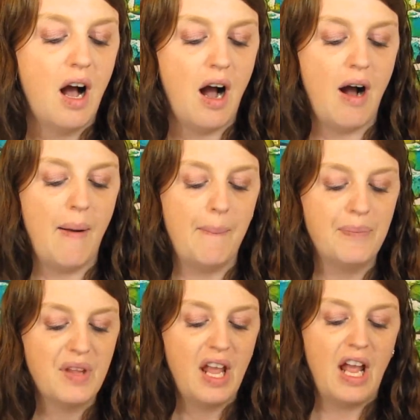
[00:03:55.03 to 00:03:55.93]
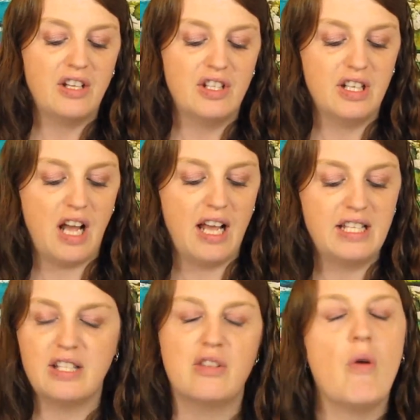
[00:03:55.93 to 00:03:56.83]
um, and she, I
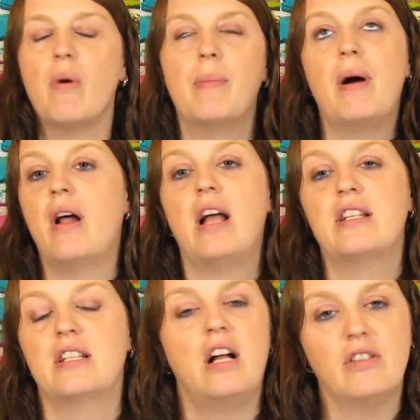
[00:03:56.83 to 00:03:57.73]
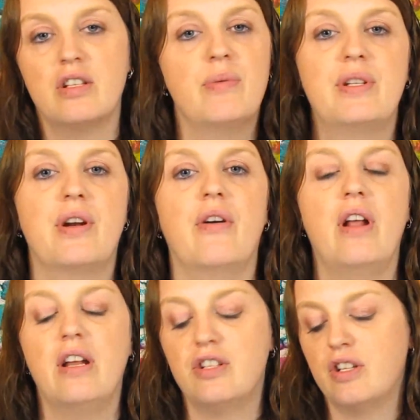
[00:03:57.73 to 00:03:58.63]
says, don't worry about it. I says, I'll just return
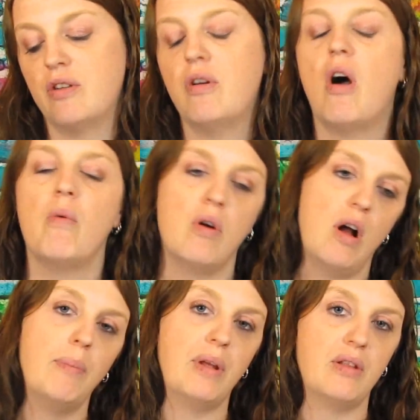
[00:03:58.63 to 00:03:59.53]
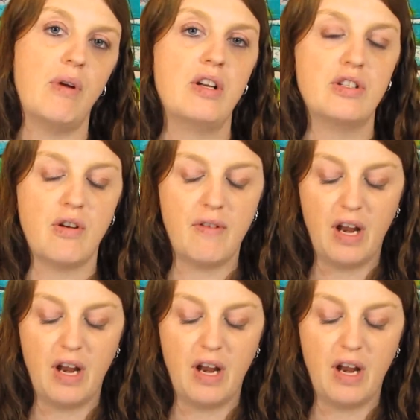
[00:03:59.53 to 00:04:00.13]
it. And she's like, no, we'll help you at the register over